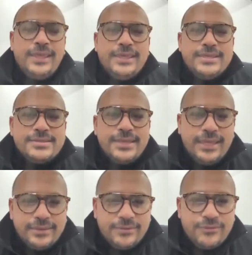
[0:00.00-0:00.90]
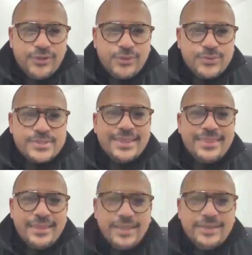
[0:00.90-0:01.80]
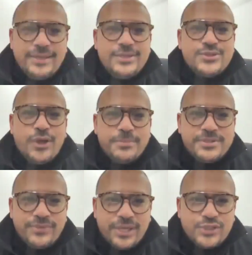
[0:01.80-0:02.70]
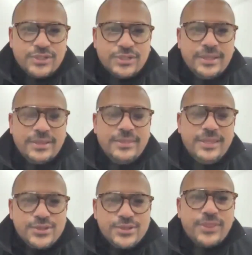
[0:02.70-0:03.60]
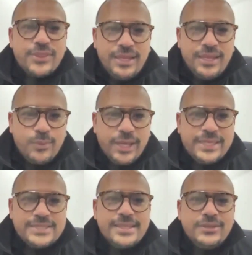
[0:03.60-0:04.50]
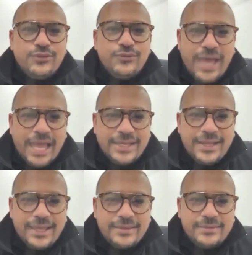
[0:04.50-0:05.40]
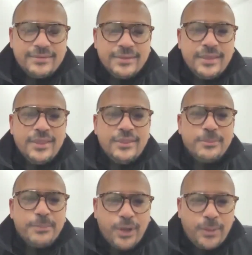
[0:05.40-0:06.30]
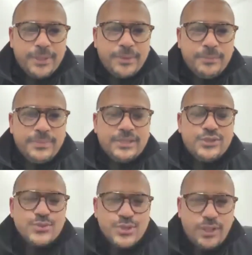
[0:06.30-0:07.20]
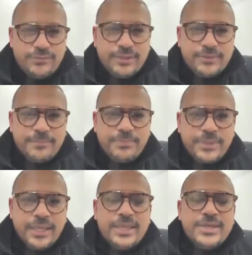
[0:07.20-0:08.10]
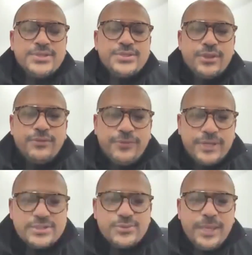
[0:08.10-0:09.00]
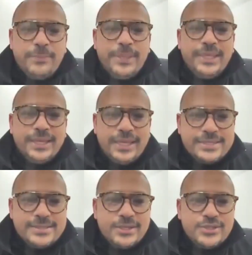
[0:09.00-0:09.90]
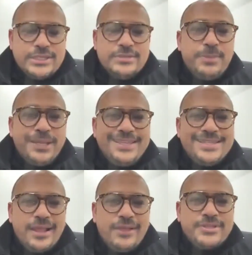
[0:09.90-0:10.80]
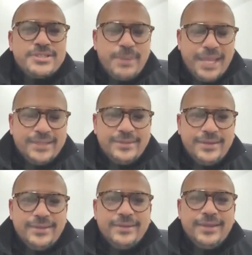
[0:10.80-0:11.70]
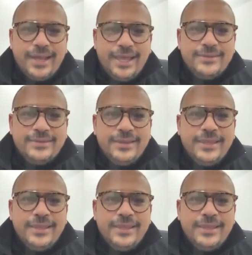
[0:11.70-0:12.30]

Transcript: is interviews. The third is observation. These are the 3 ways that you validate the problem that you're solving. So the first way, being research, is pretty self-explanatory, right?